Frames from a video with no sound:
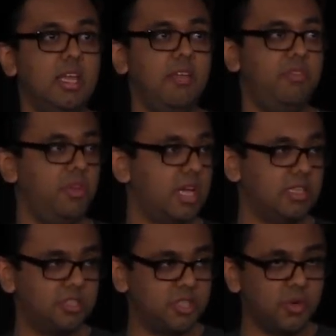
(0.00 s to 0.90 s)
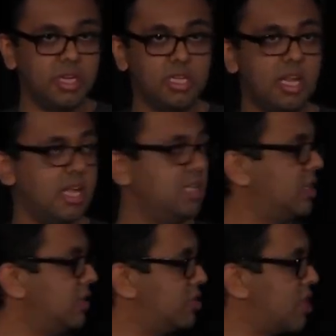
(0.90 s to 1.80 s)
If you guys are so inclined to
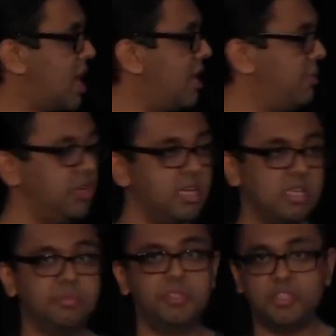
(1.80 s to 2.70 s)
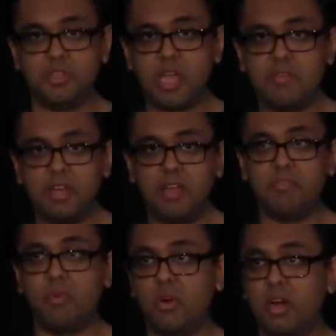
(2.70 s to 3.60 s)
go try it with your customers because you have
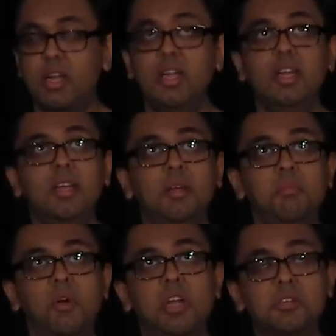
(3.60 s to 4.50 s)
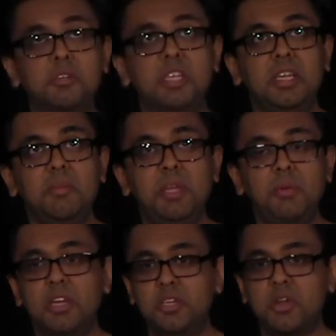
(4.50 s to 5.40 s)
enough, or more interesting to me,
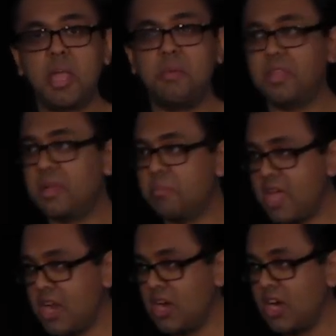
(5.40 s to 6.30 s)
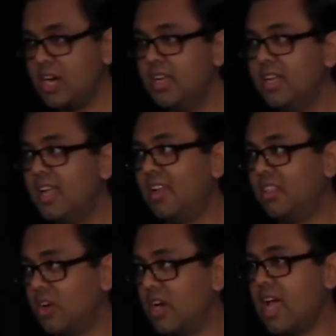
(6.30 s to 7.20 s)
want to try it with a competitor
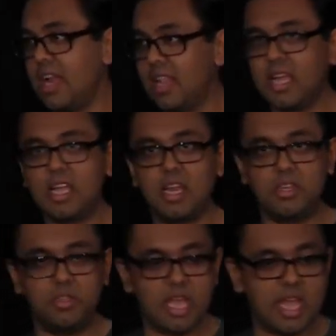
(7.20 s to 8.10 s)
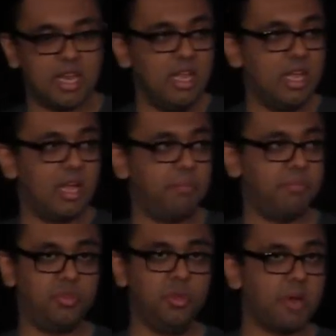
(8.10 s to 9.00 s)
and learn how to like kind of do that,
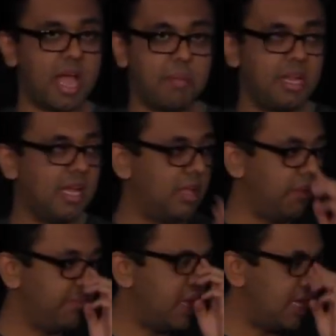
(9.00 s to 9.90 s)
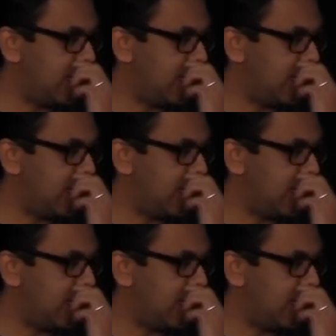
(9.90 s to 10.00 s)
I'm super happy to help.